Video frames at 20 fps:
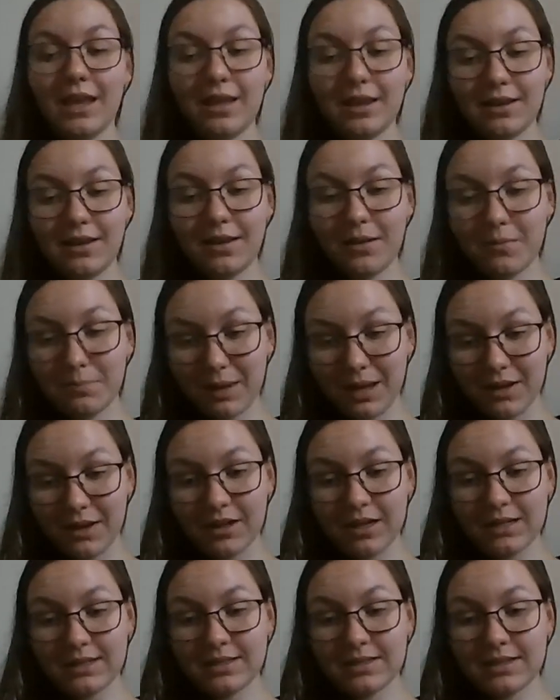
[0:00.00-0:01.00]
in
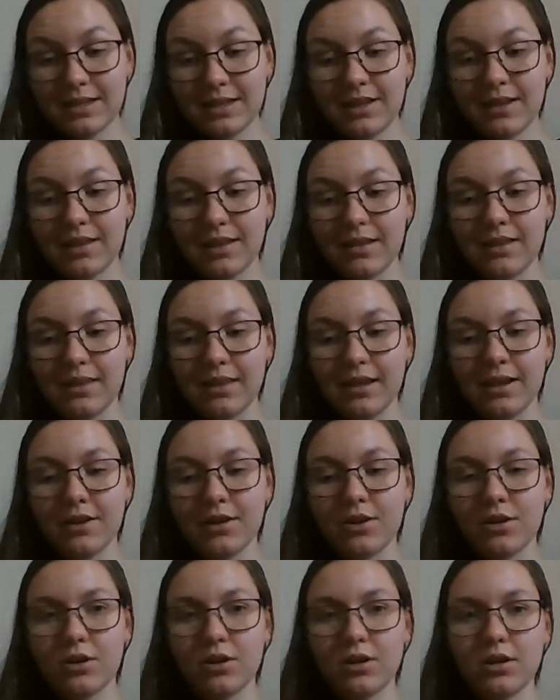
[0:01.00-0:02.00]
Paris,
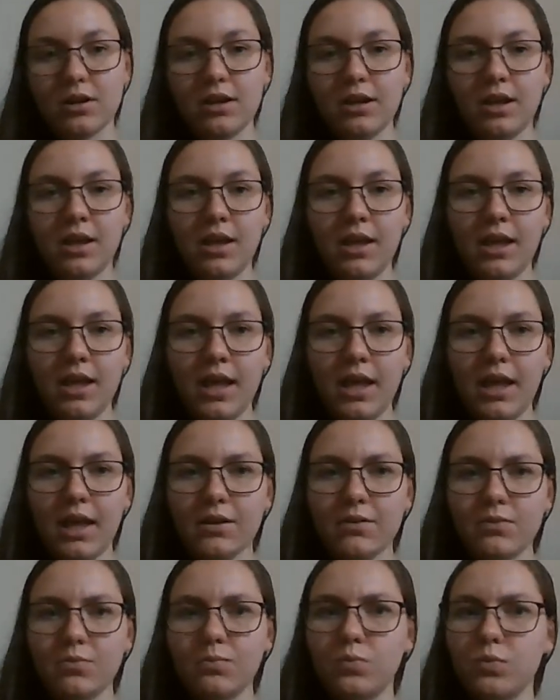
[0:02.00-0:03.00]
there
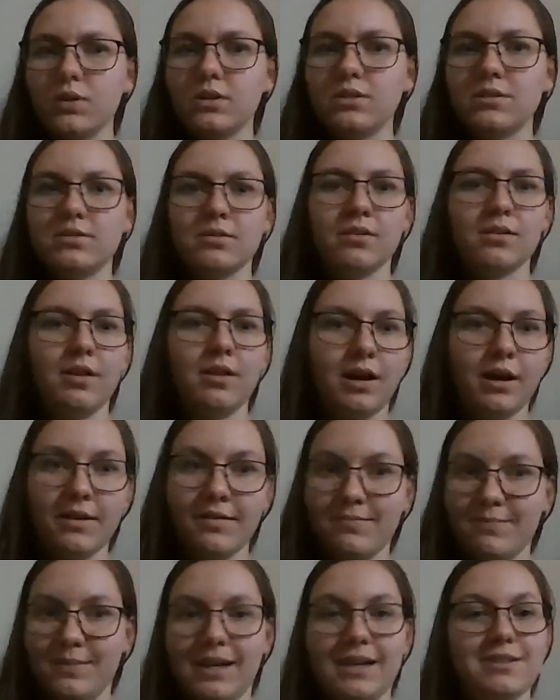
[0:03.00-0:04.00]
was a lot
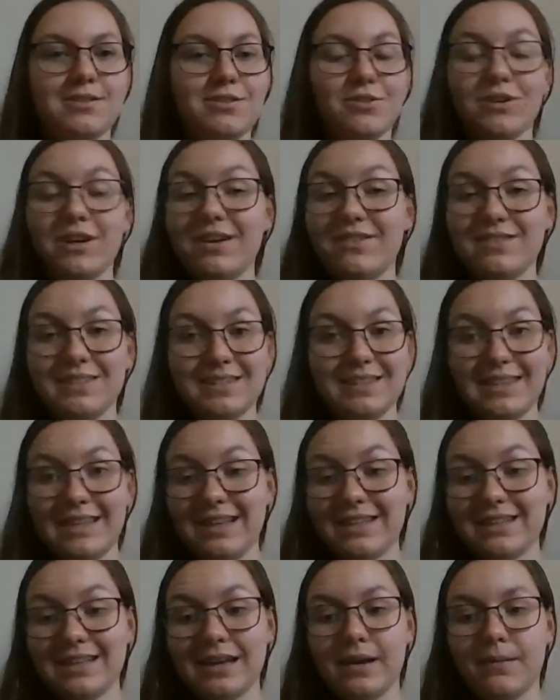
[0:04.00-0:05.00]
of mass graves and
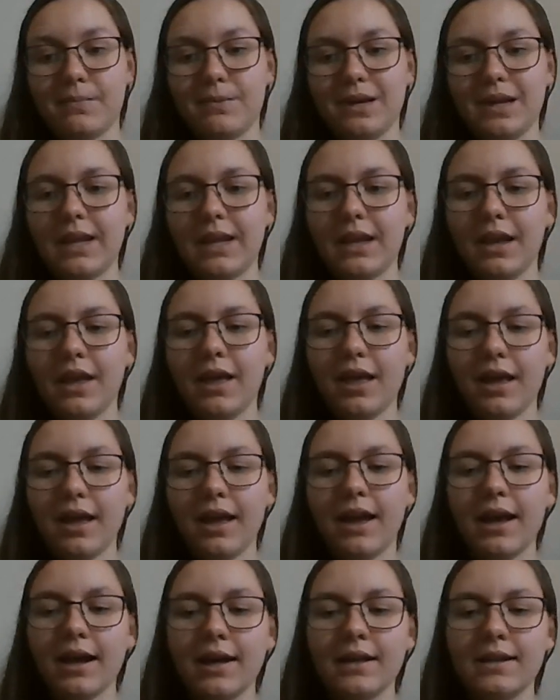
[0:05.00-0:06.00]
things happening.
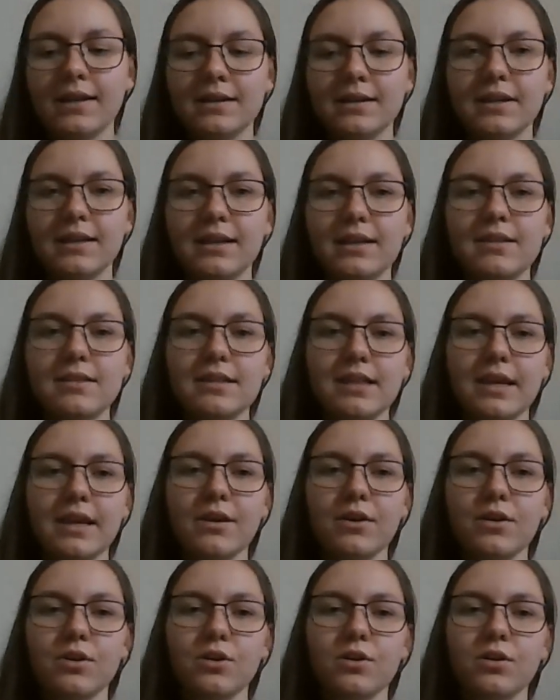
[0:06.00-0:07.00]
And
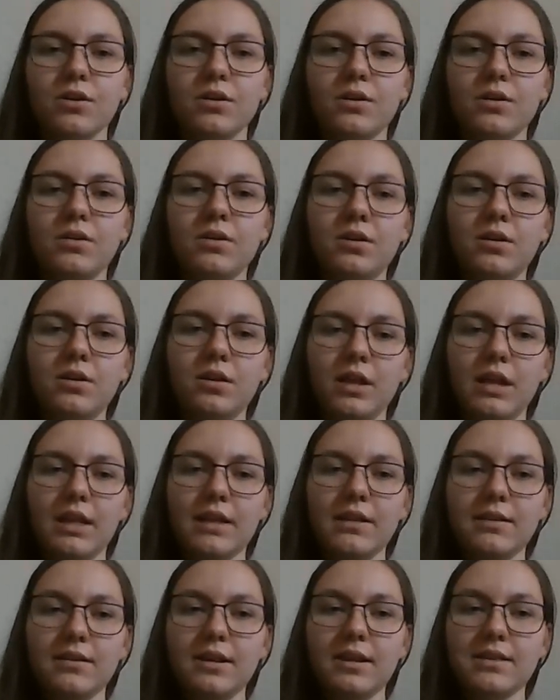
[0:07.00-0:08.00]
there
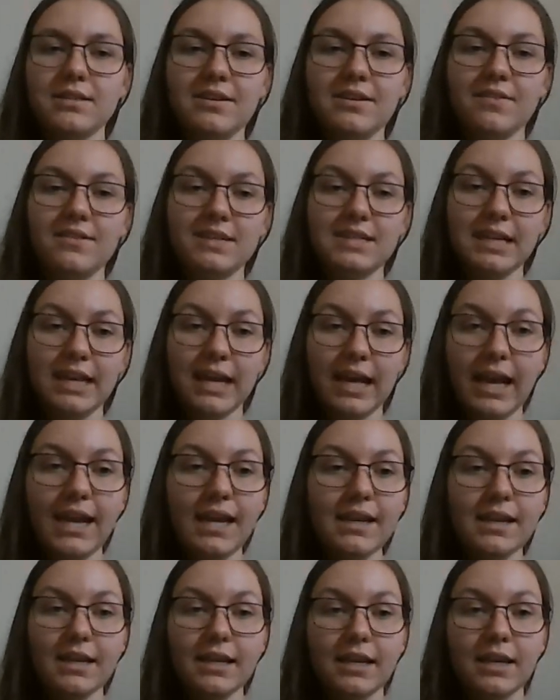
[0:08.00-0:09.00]
in
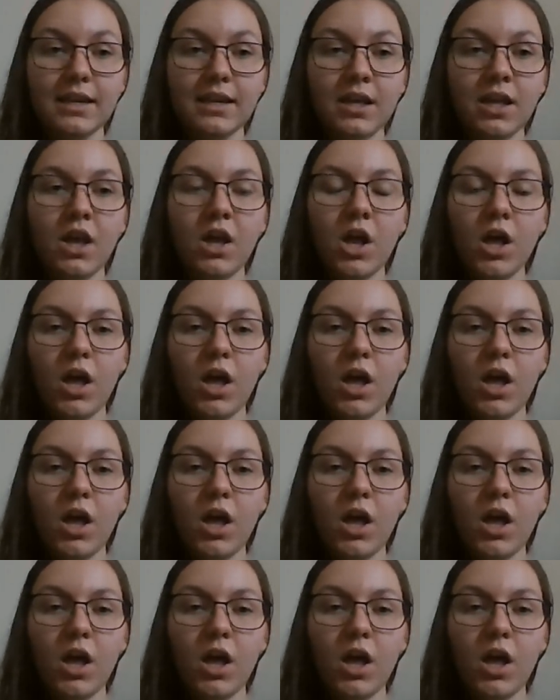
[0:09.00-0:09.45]
1780,